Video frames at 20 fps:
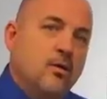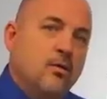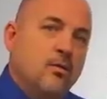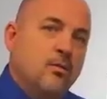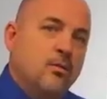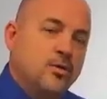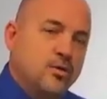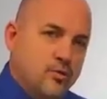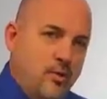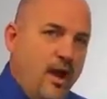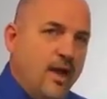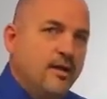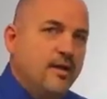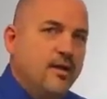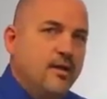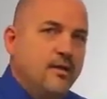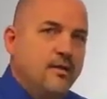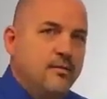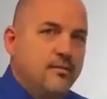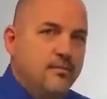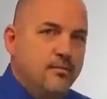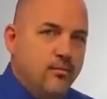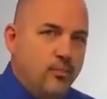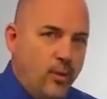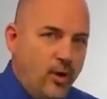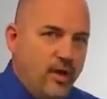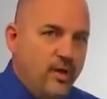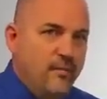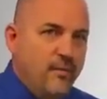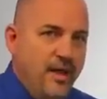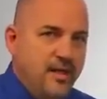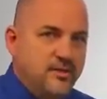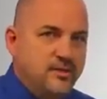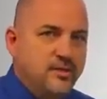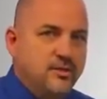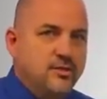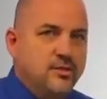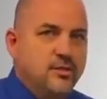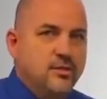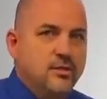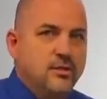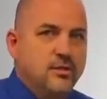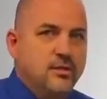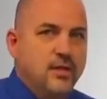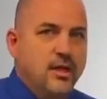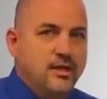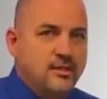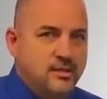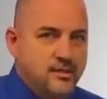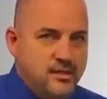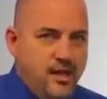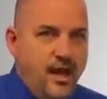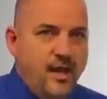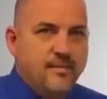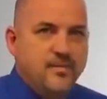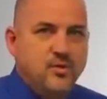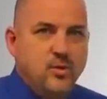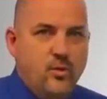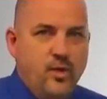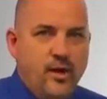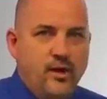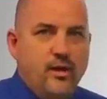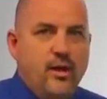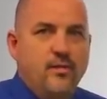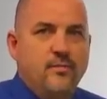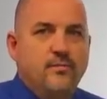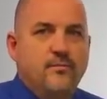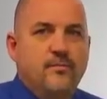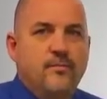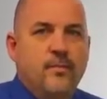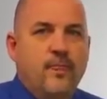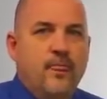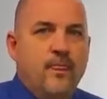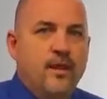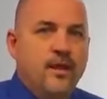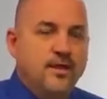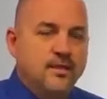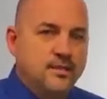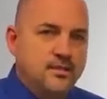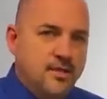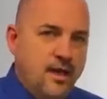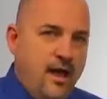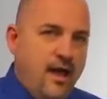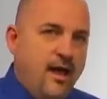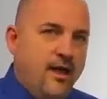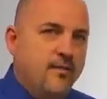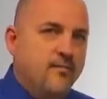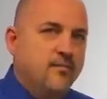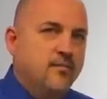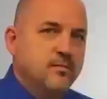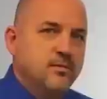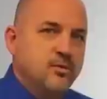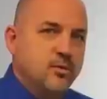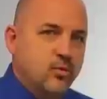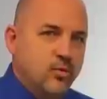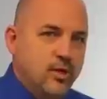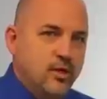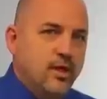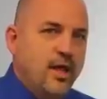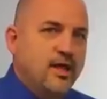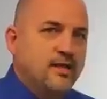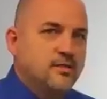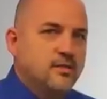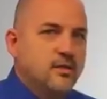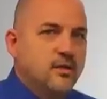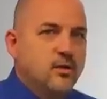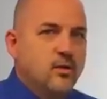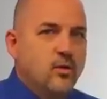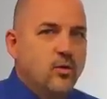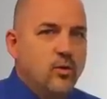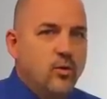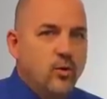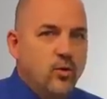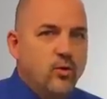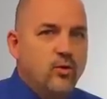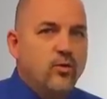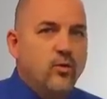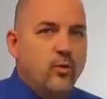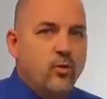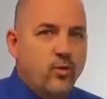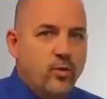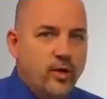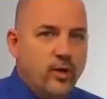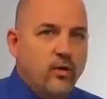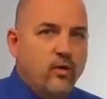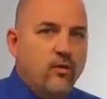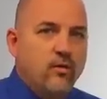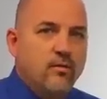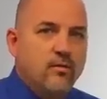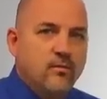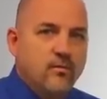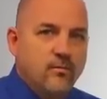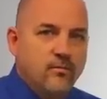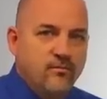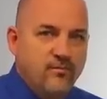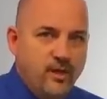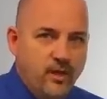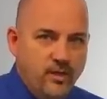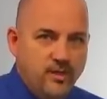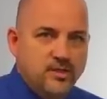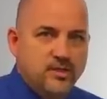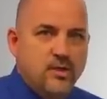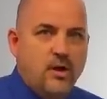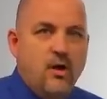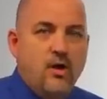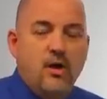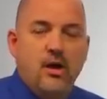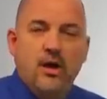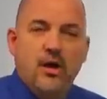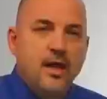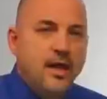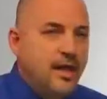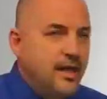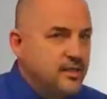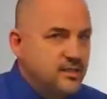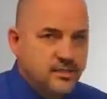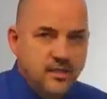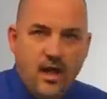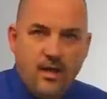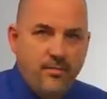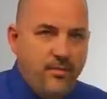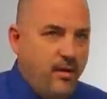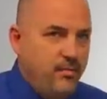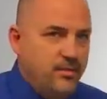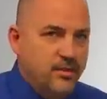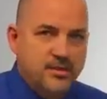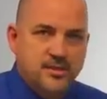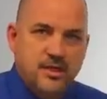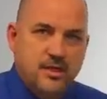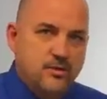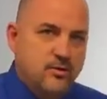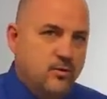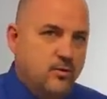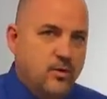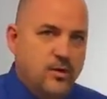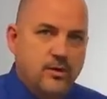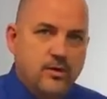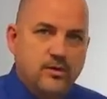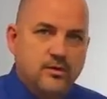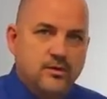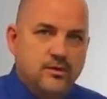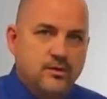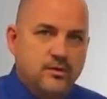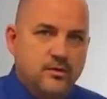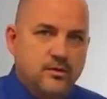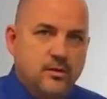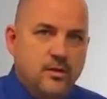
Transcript: We're trying to bring a message that it's time to wake up. It's time to realize who the real villains are. It's not public sector workers.